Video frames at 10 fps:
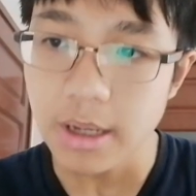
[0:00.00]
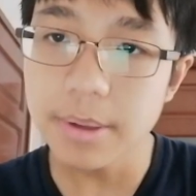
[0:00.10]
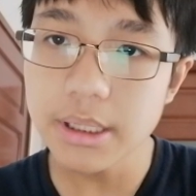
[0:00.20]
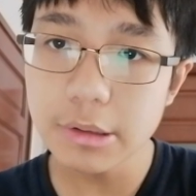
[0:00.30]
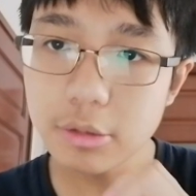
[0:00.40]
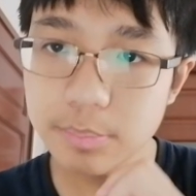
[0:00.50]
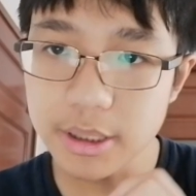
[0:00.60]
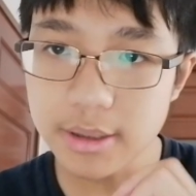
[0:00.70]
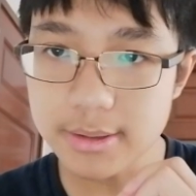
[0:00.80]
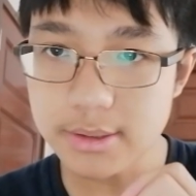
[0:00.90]
But the
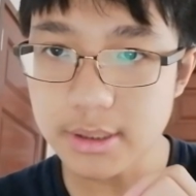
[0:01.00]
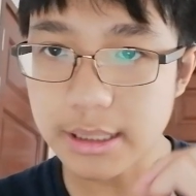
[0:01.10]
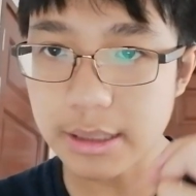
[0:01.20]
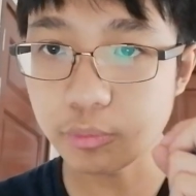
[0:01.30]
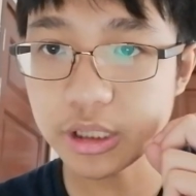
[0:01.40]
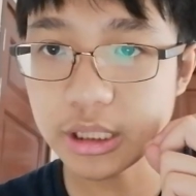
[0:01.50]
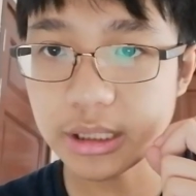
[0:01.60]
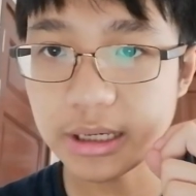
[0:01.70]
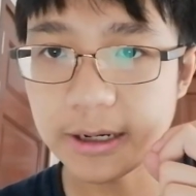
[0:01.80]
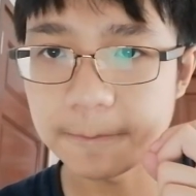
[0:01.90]
Europeans that
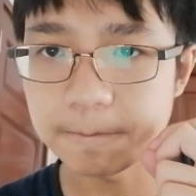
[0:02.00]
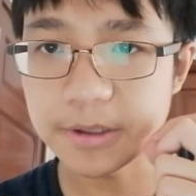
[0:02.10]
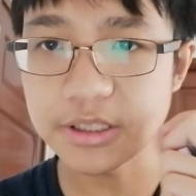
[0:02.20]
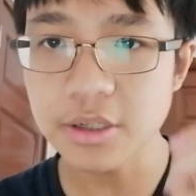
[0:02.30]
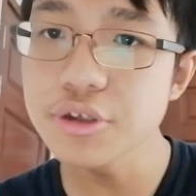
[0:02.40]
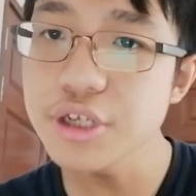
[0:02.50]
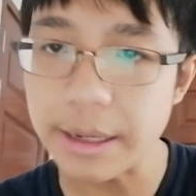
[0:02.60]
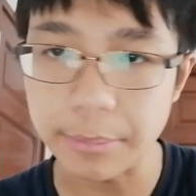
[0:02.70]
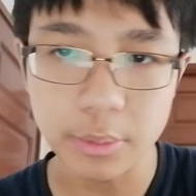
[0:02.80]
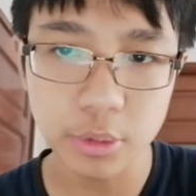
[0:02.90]
we
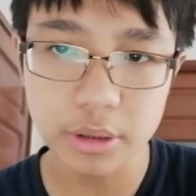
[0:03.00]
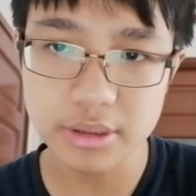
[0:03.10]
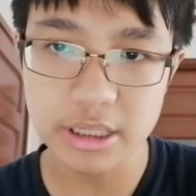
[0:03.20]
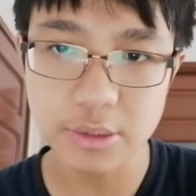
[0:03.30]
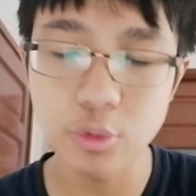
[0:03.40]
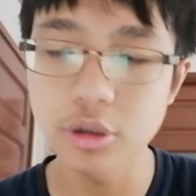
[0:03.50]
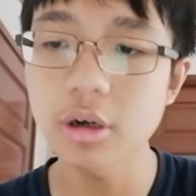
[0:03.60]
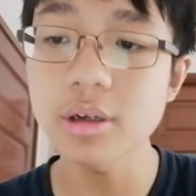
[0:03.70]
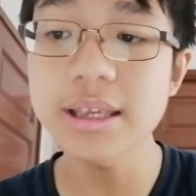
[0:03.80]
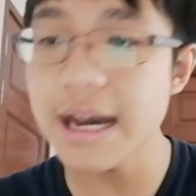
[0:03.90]
associate with wheelchairs would
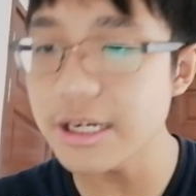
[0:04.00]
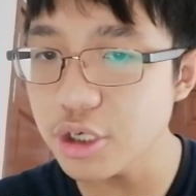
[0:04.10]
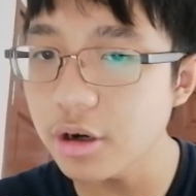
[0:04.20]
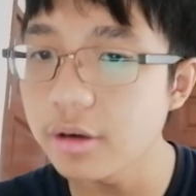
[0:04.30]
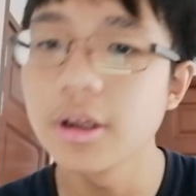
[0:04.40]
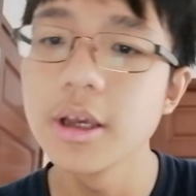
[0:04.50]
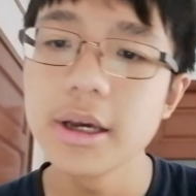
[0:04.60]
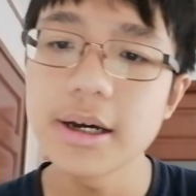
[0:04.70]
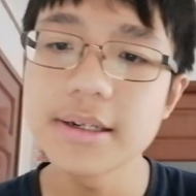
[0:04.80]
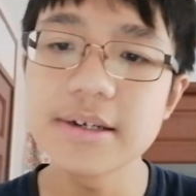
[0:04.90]
not catch on
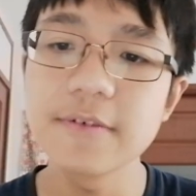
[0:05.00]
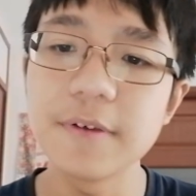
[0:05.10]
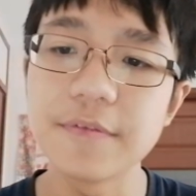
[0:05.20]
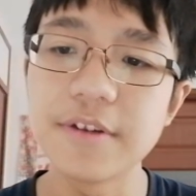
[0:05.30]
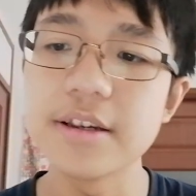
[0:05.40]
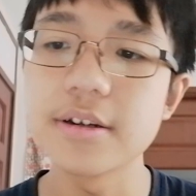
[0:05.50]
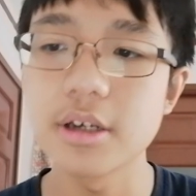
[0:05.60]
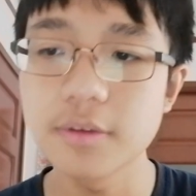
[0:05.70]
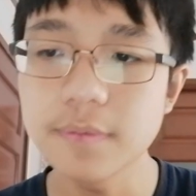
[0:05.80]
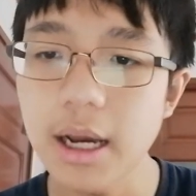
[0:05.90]
until
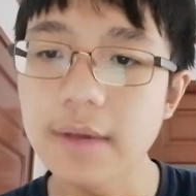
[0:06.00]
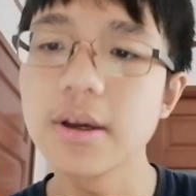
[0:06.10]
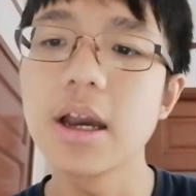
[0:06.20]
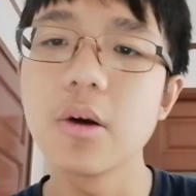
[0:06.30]
1595,